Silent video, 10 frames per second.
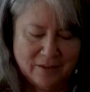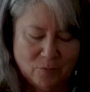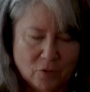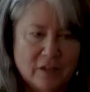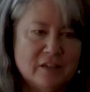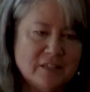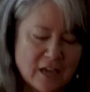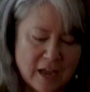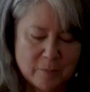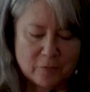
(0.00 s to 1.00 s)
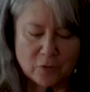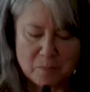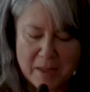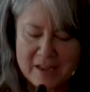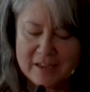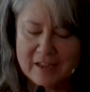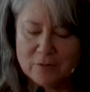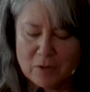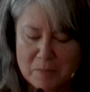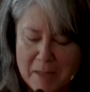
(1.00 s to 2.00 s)
We're in a time of
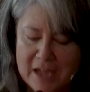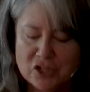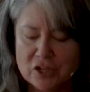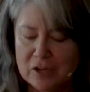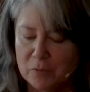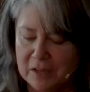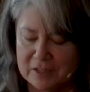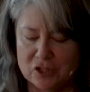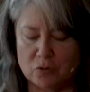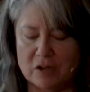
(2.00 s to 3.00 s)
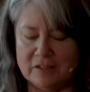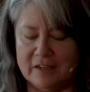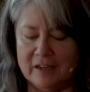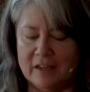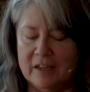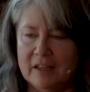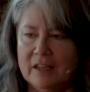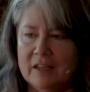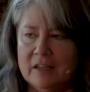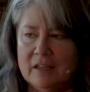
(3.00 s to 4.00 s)
remaking, reimagining, reconstructing,
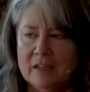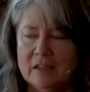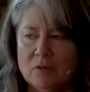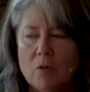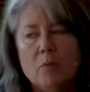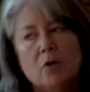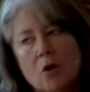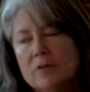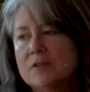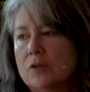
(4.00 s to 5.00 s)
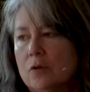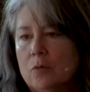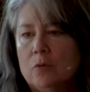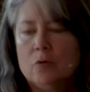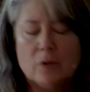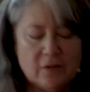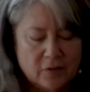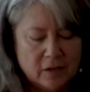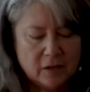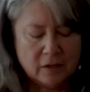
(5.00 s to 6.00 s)
while we're also
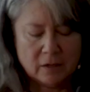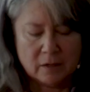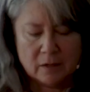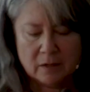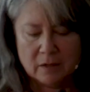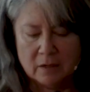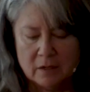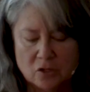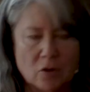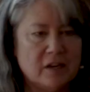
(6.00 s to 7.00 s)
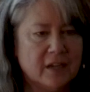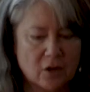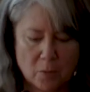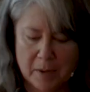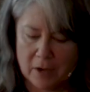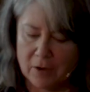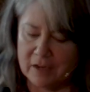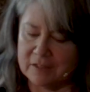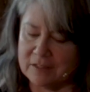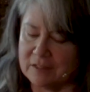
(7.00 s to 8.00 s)
grieving, trying to get our
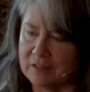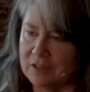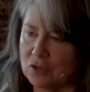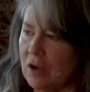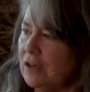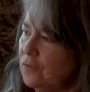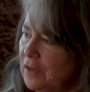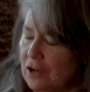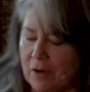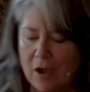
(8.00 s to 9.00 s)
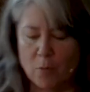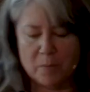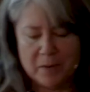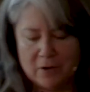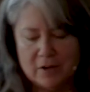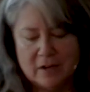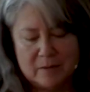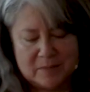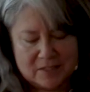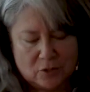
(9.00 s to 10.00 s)
bearings, trying to figure out what
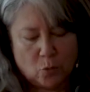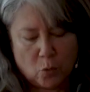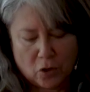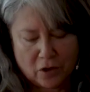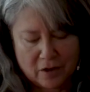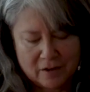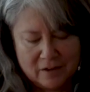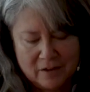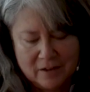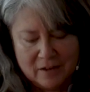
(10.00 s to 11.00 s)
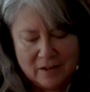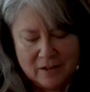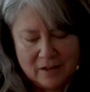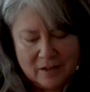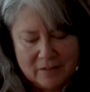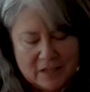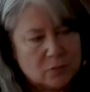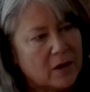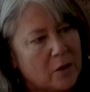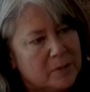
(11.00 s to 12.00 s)
paradigms still work. That's what I'll be